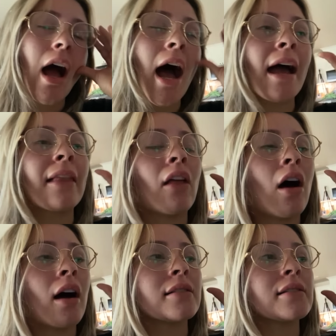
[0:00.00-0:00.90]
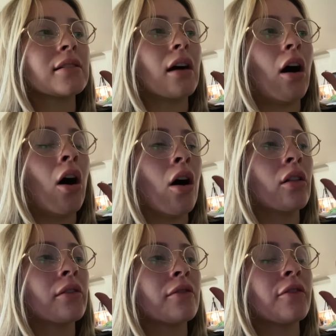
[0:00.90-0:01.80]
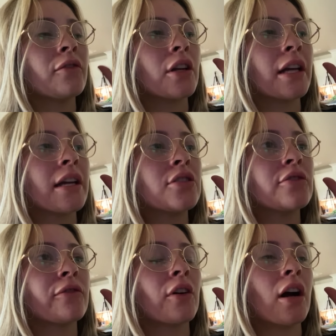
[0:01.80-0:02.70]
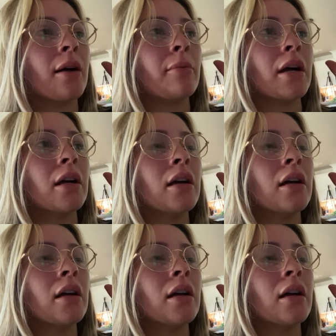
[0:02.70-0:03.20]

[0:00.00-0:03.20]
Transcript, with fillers: I lost all of the footage from